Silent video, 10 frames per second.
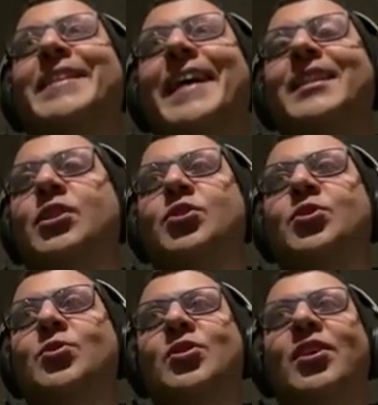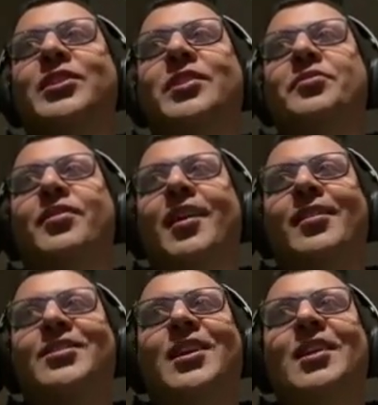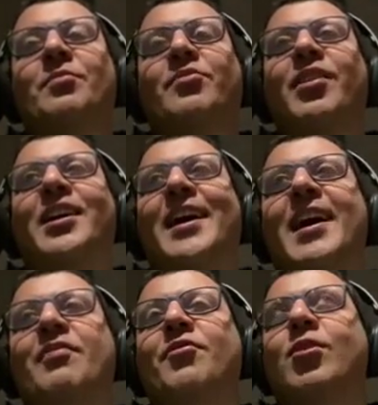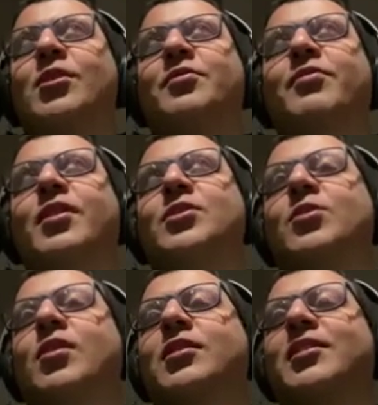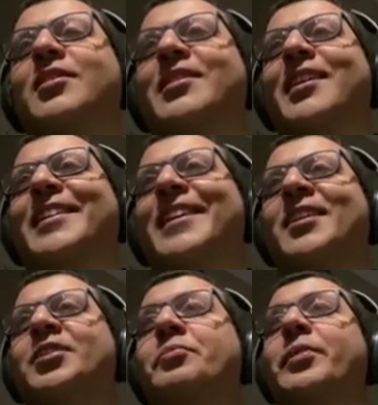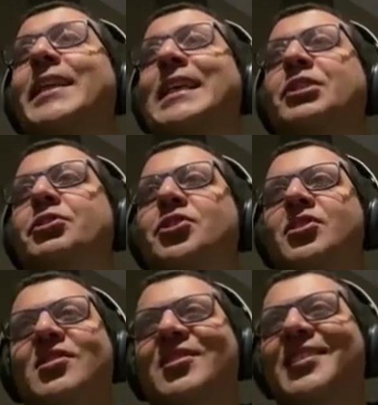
Dentists do not give candies, and I have all the fights with the other pediatricians,